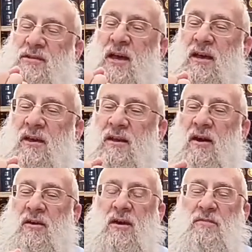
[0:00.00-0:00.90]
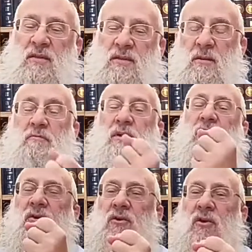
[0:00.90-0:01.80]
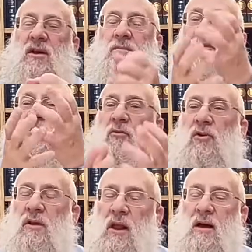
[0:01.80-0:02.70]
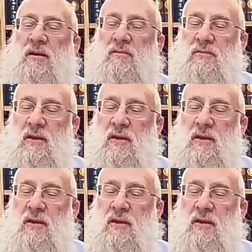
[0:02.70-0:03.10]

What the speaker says: 10 are keeping this umbilical cord, keeping the world alive.